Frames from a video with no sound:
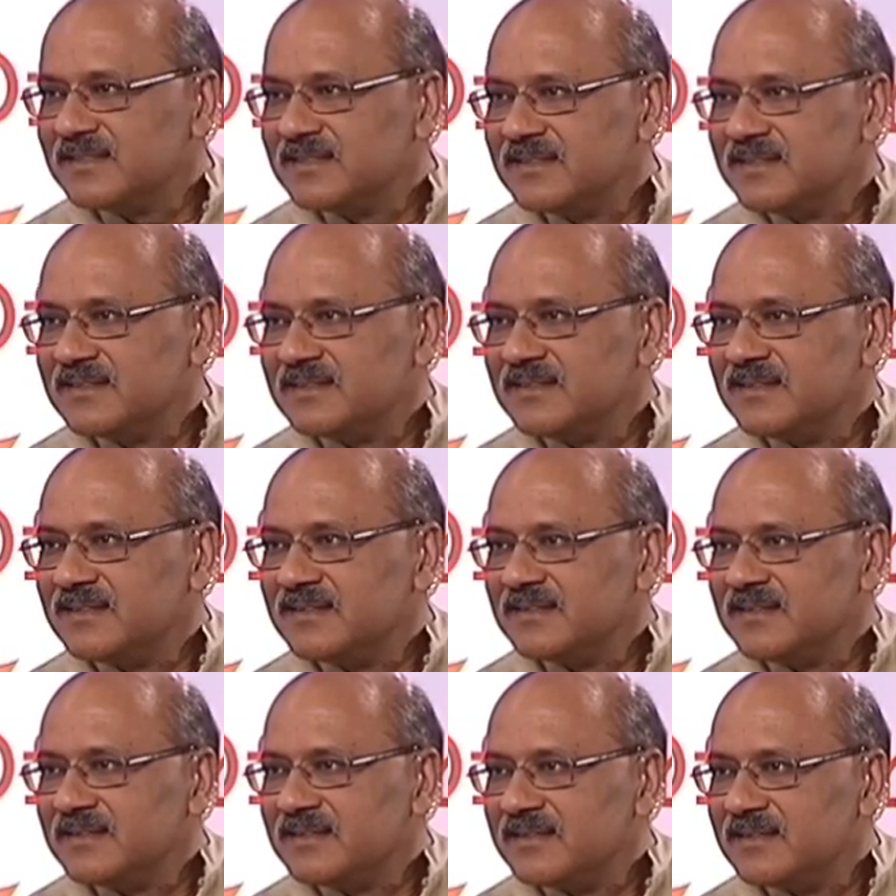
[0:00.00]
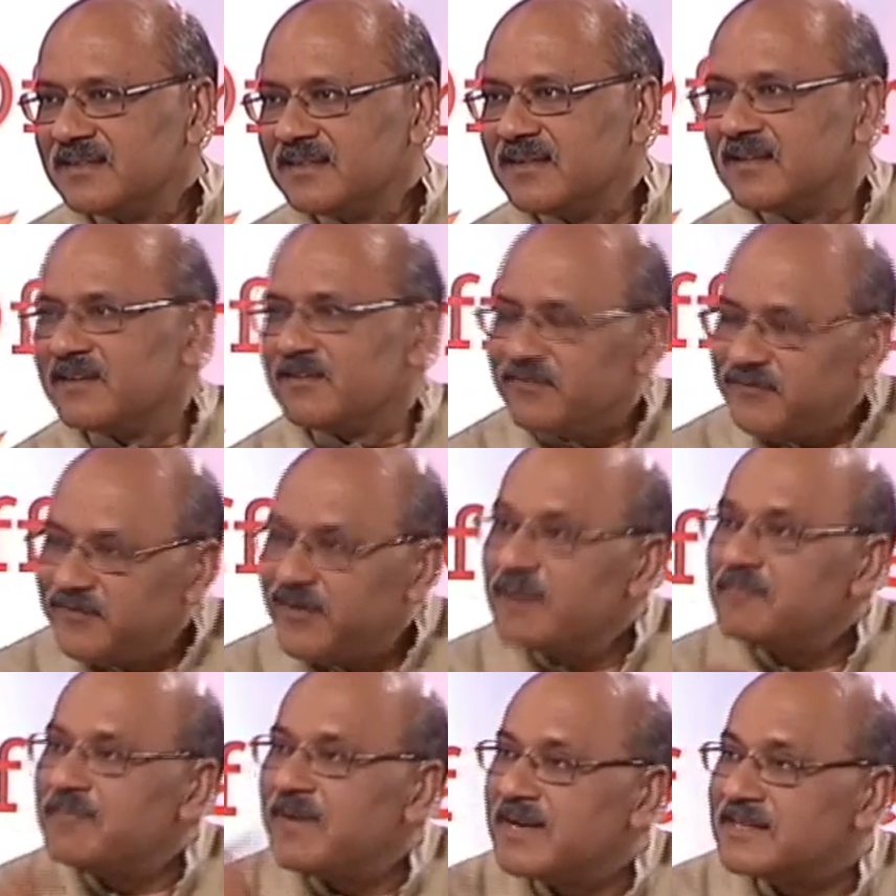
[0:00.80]
What hits?
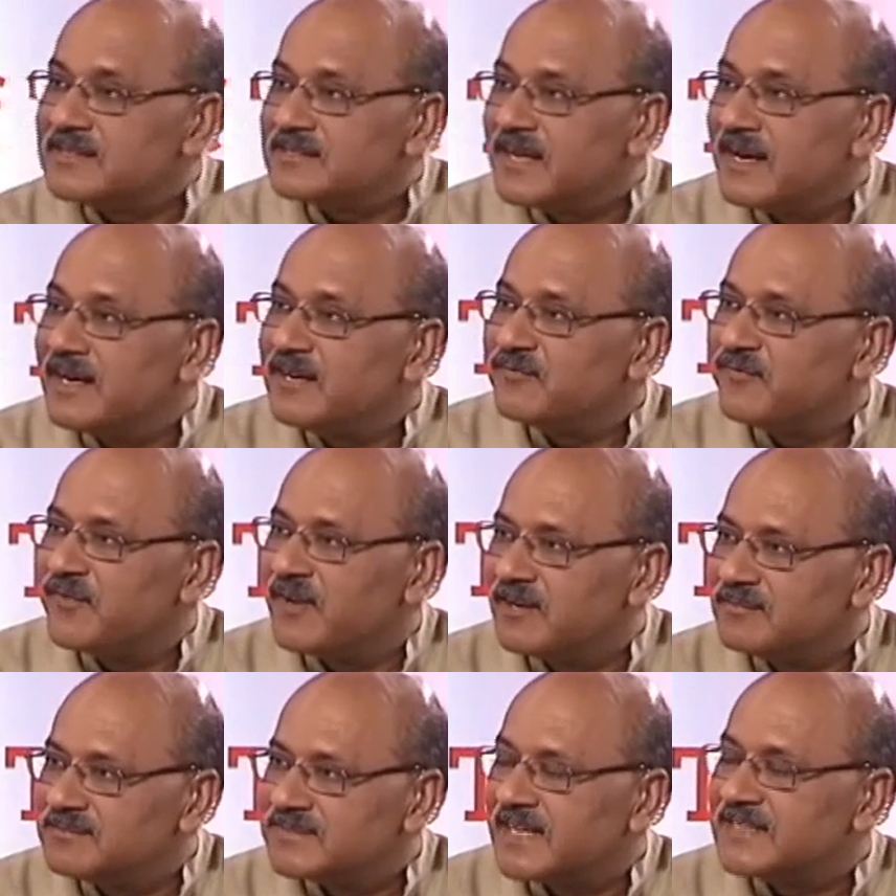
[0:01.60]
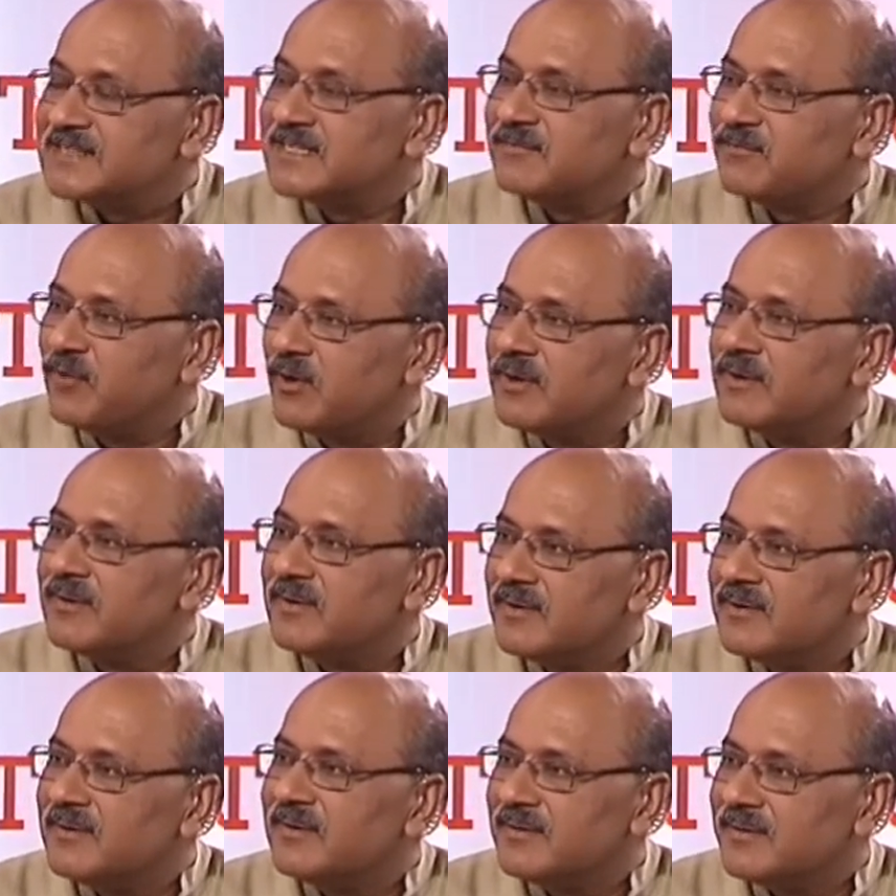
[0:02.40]
Film hits, hit films. Yeah, that is
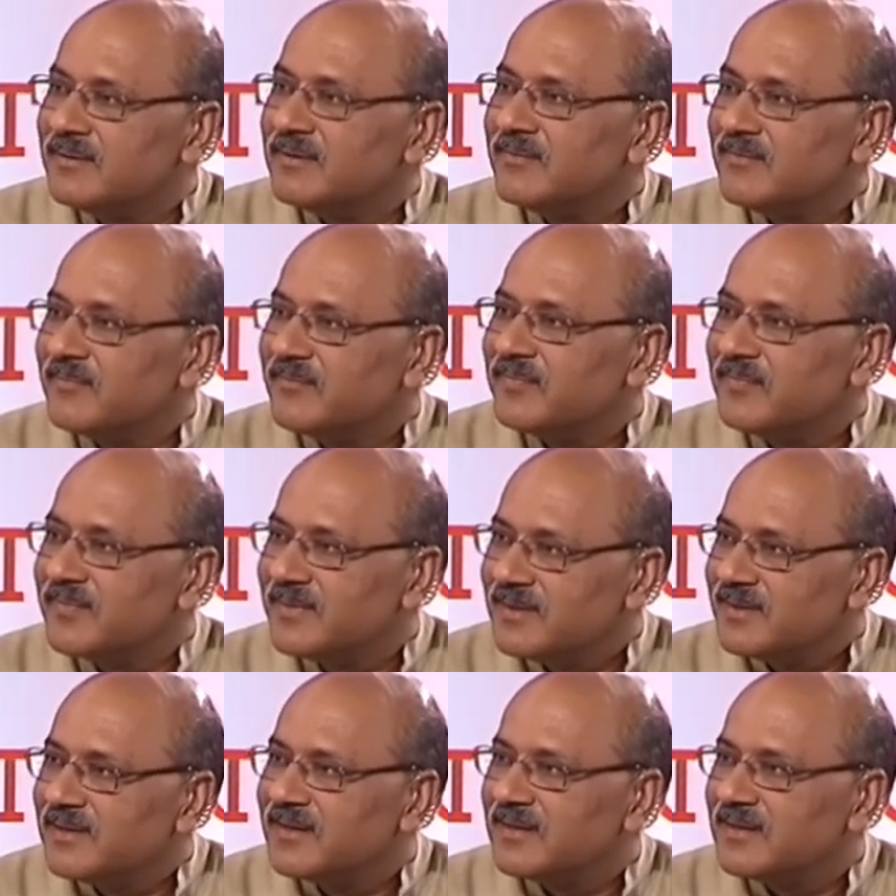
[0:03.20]
happiness. Yeah, that's